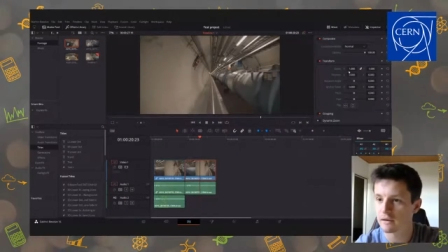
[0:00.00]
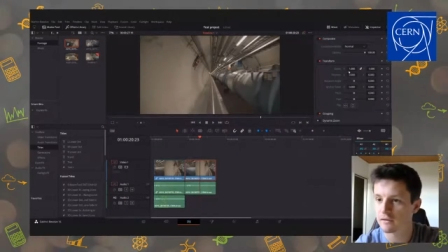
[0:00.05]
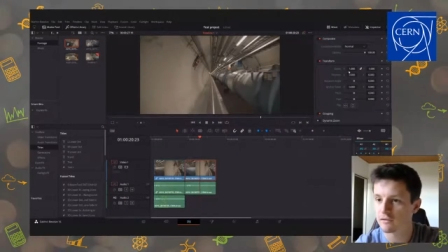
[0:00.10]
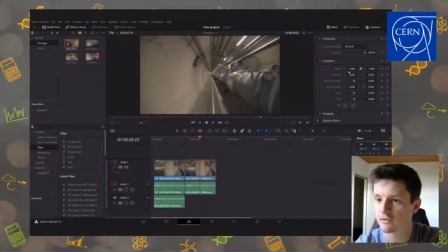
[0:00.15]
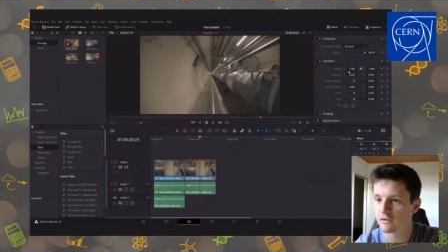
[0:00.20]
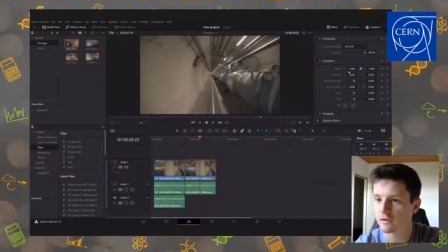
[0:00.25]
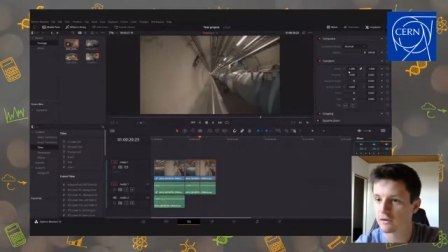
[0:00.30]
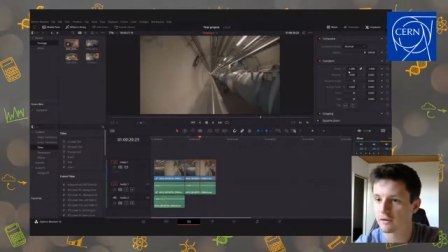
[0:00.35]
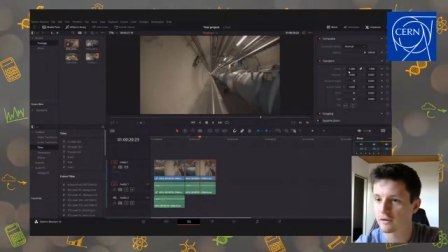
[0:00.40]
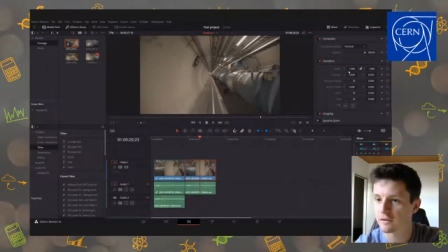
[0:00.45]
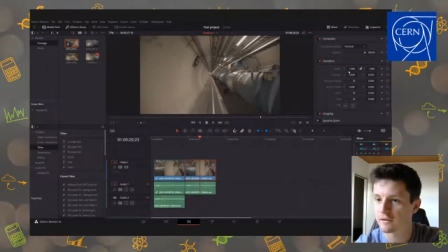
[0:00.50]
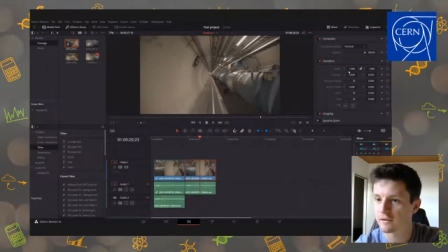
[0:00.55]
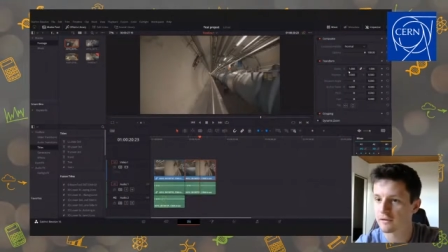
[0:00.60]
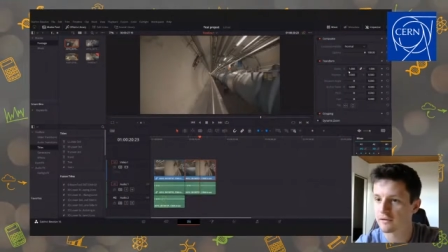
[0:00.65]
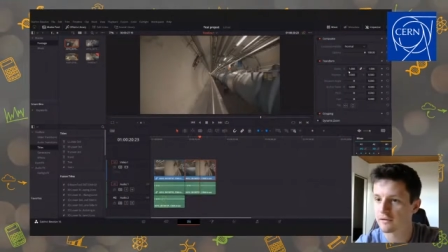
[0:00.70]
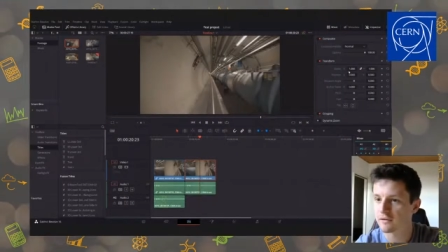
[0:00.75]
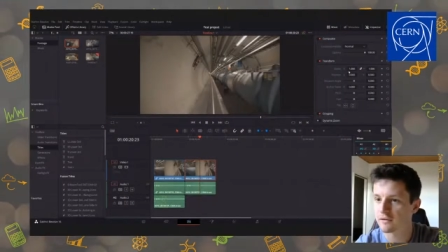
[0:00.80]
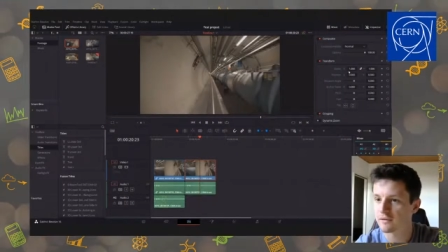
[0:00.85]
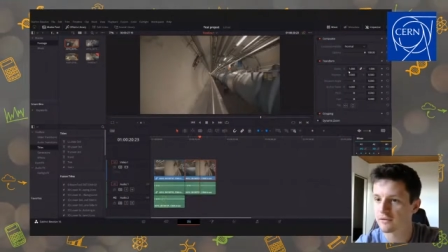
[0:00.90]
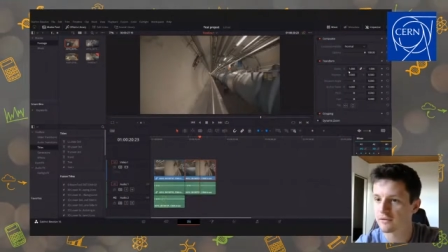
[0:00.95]

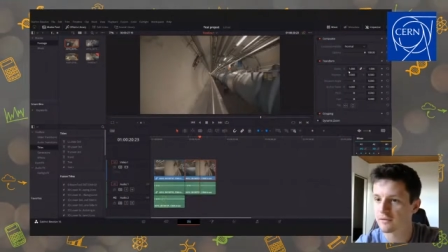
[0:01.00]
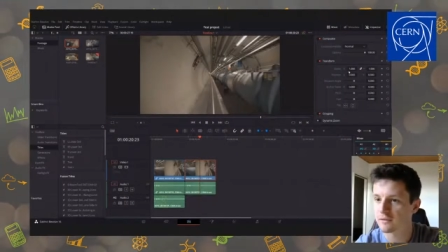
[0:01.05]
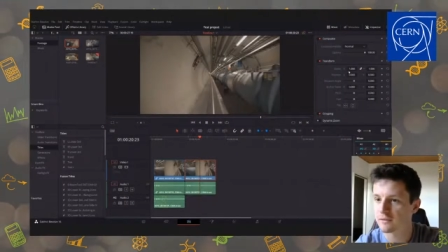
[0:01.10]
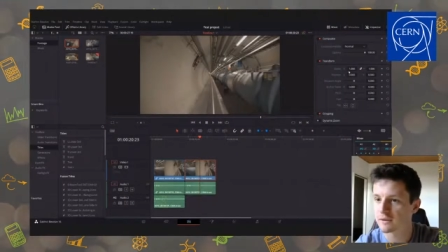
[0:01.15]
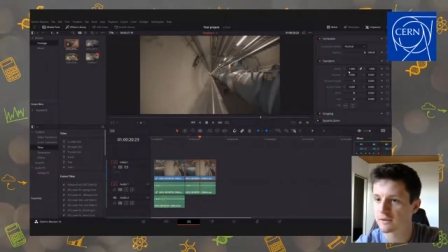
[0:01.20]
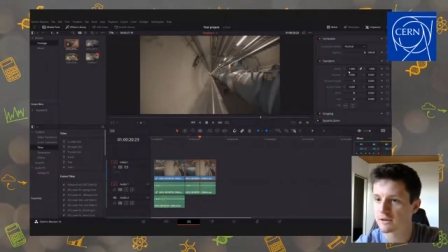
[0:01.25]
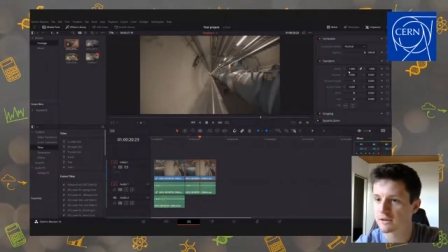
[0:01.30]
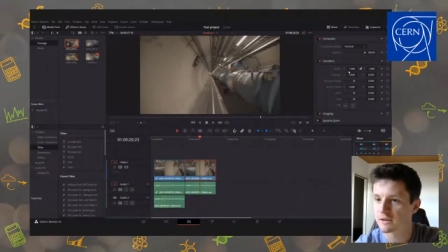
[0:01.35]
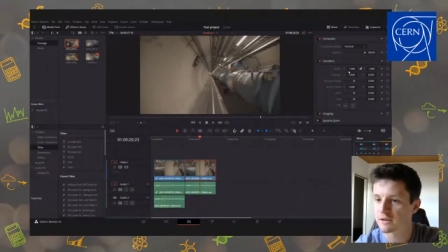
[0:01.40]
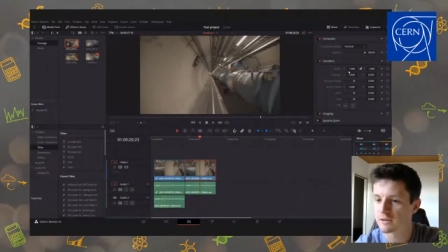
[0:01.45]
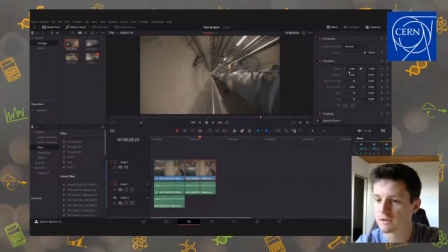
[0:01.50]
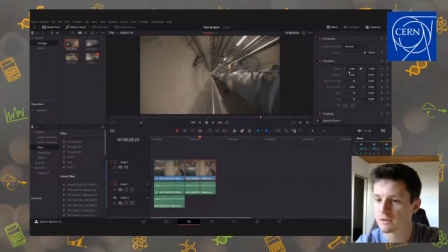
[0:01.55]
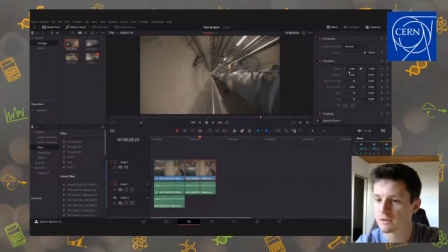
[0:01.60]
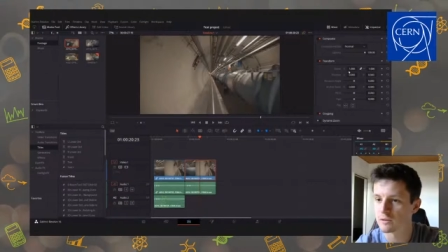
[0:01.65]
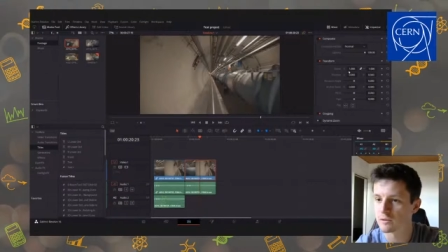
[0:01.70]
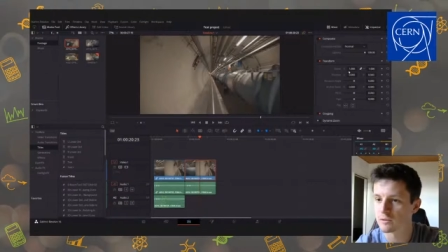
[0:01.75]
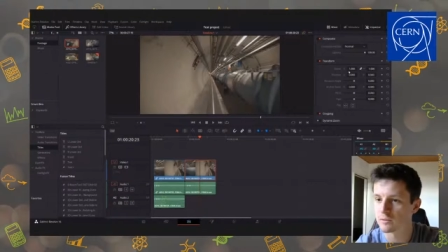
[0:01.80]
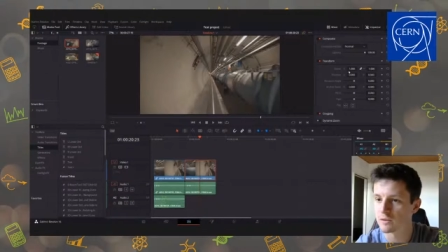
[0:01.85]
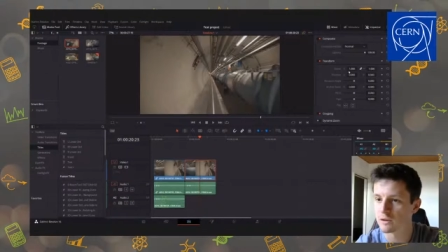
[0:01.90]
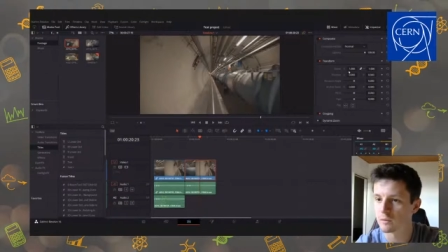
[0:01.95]

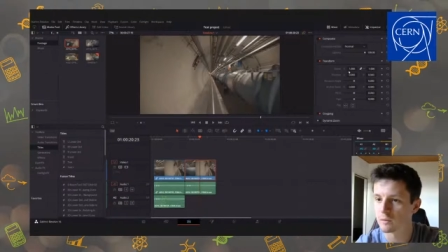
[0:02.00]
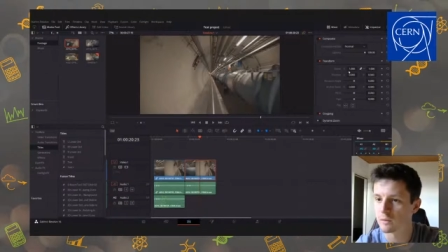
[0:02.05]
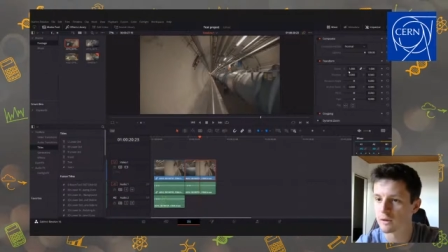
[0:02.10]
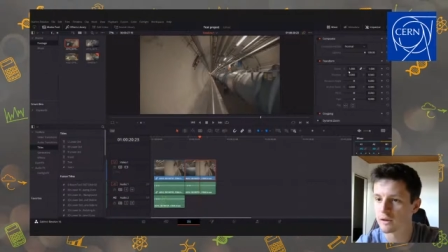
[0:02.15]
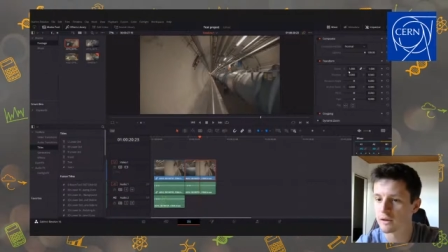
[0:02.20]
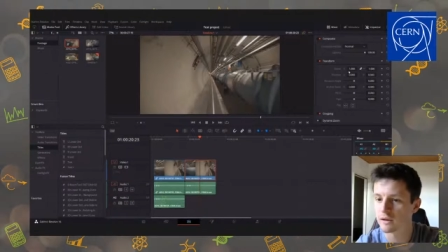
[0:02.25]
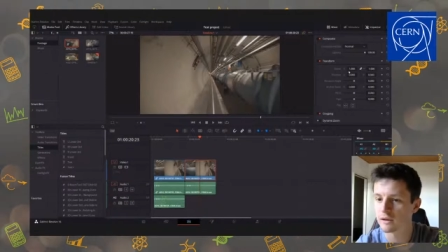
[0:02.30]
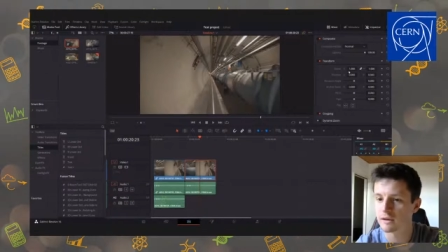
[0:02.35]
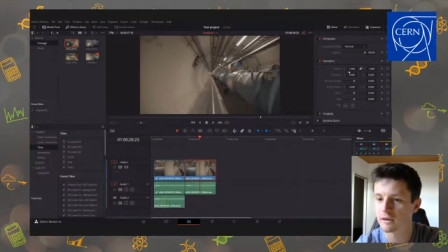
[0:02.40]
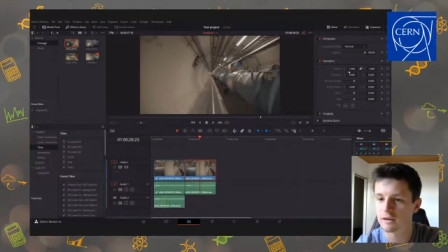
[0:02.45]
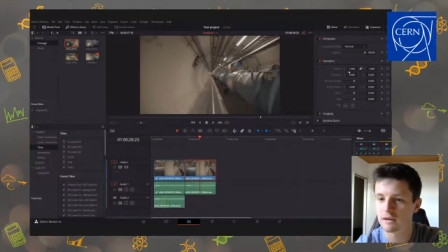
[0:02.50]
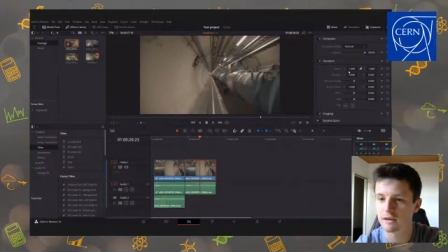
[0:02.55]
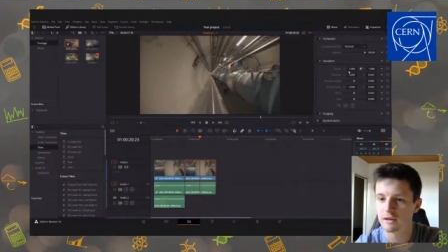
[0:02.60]
have away.